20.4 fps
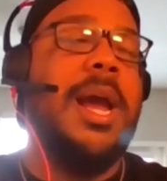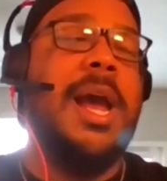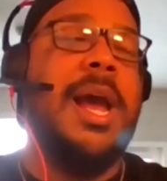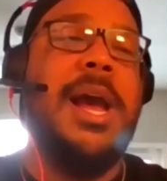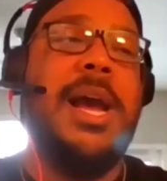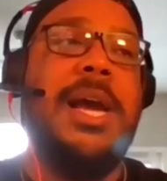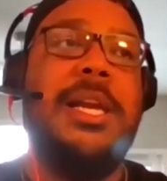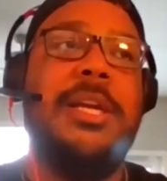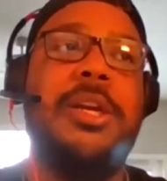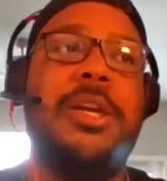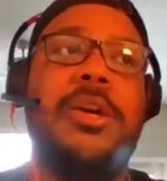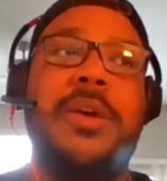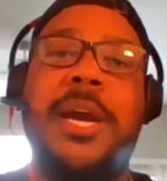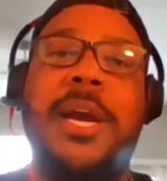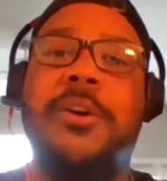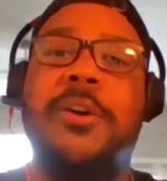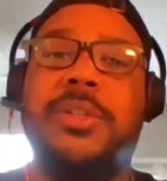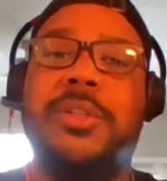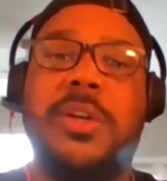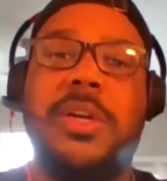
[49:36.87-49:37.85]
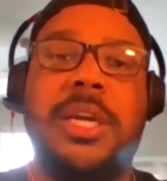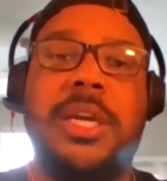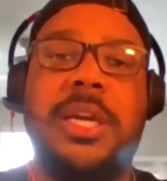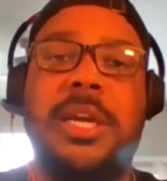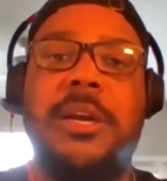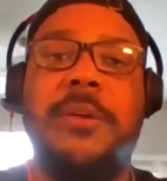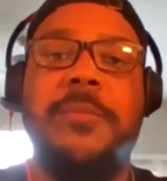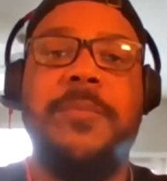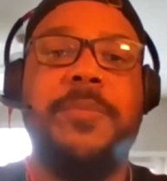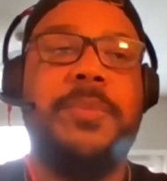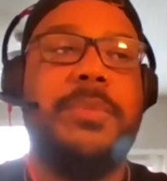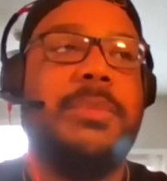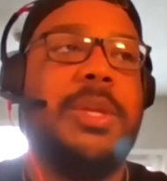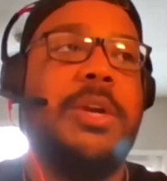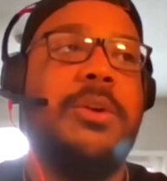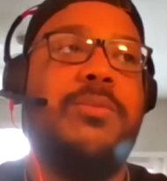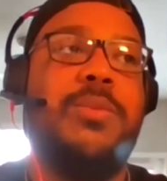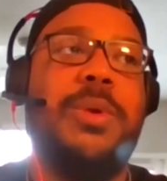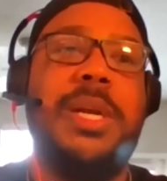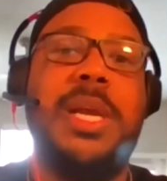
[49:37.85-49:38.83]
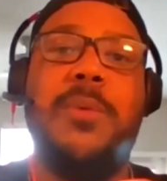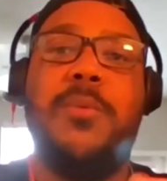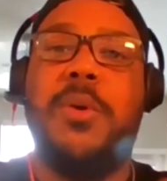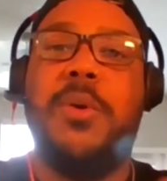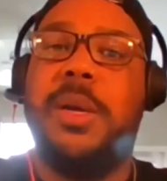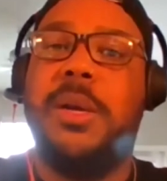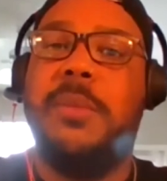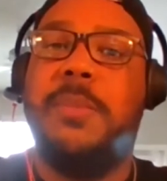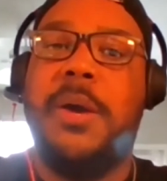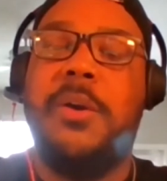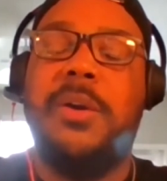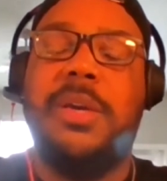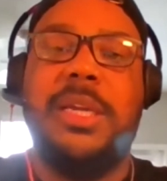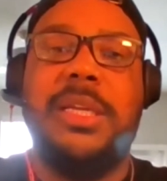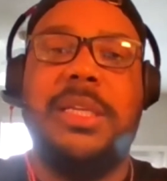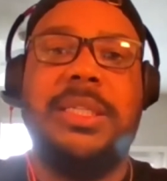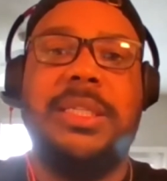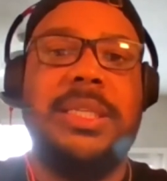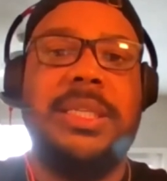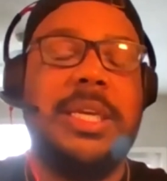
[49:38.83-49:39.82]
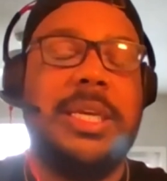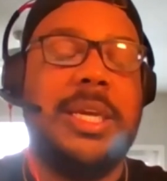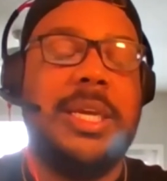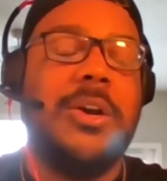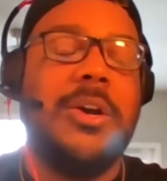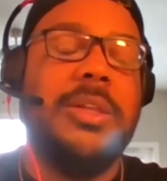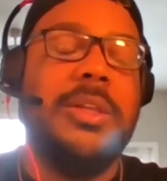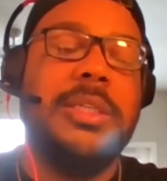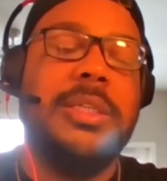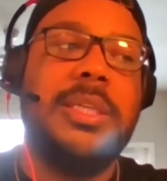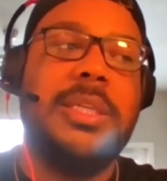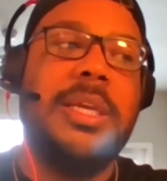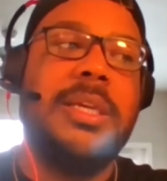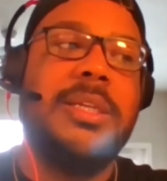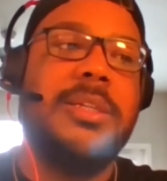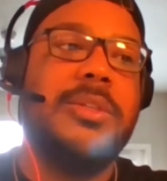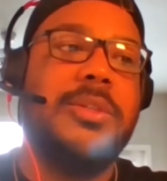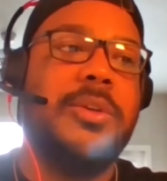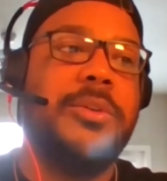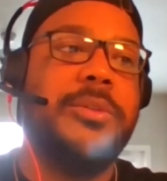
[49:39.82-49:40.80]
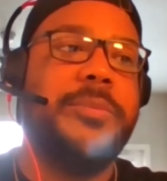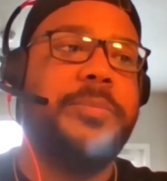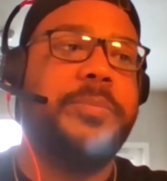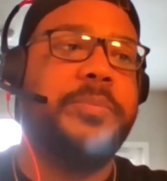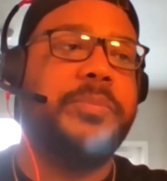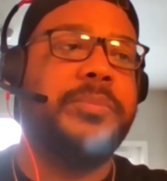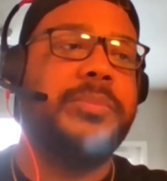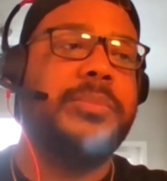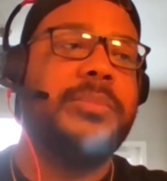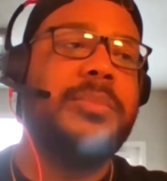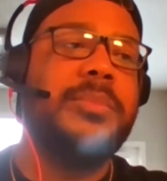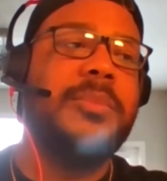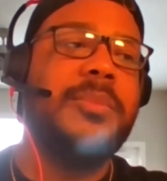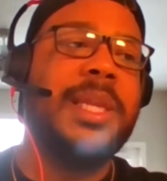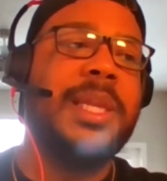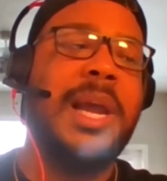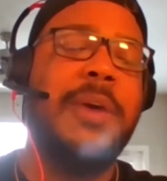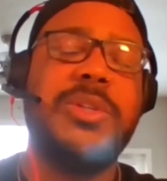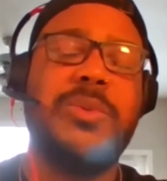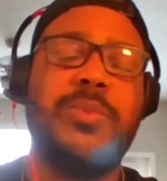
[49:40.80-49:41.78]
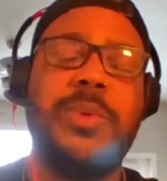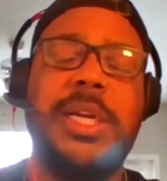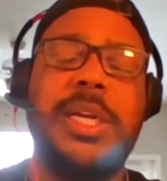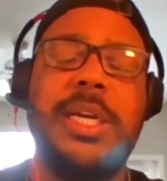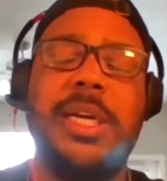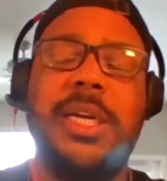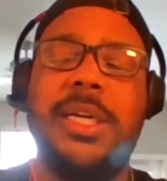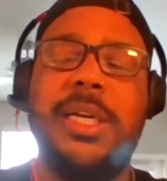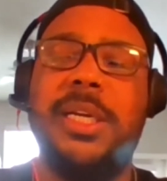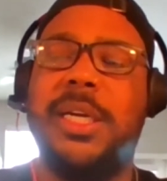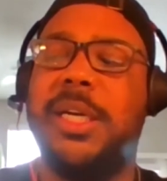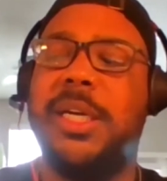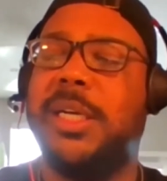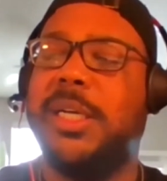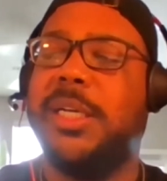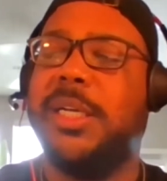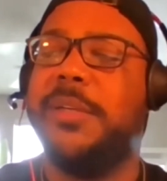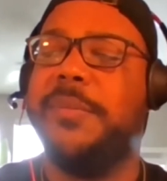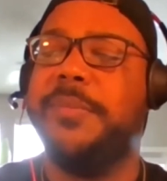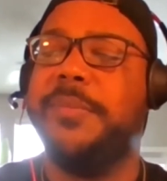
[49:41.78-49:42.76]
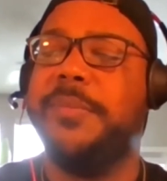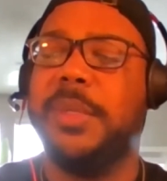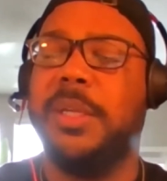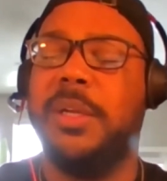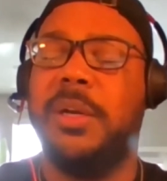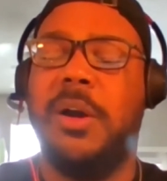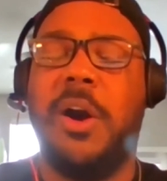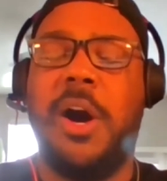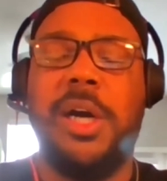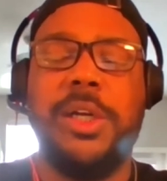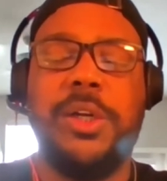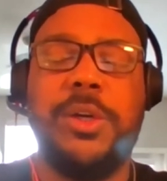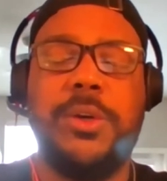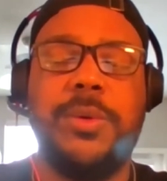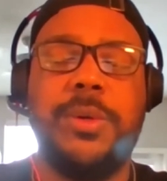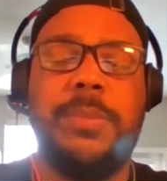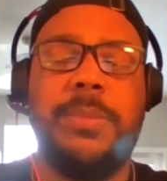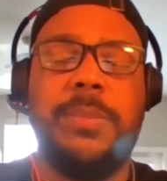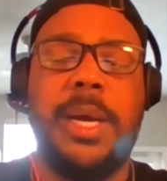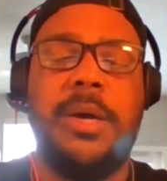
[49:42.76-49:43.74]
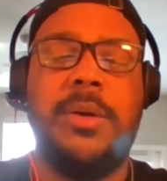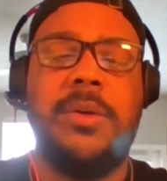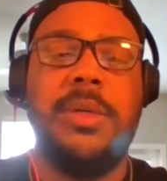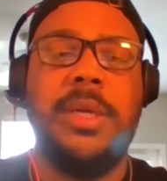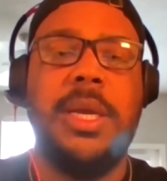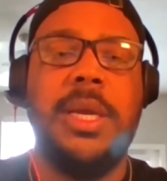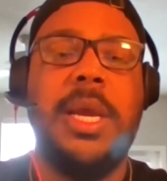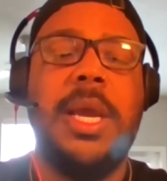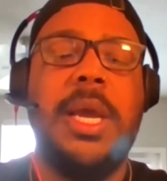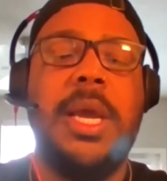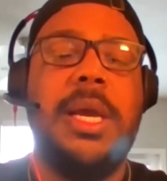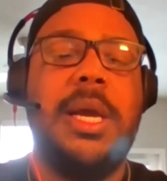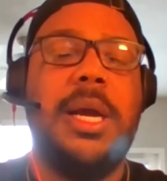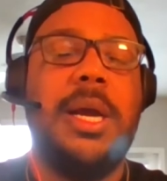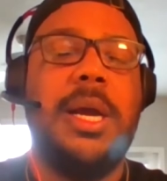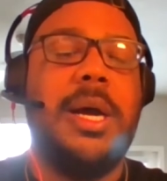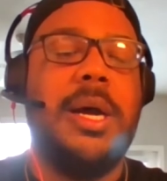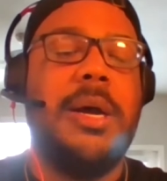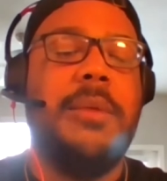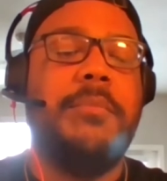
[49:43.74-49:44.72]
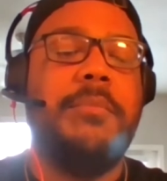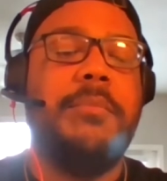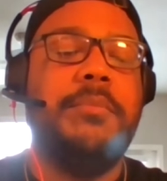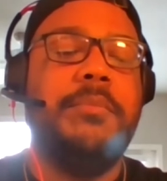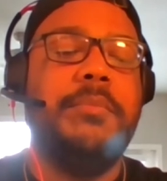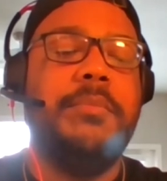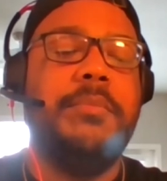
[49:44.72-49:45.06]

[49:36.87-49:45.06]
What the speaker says: And elderly, they're really worried about getting sick and all these things. So I was reading an article about um,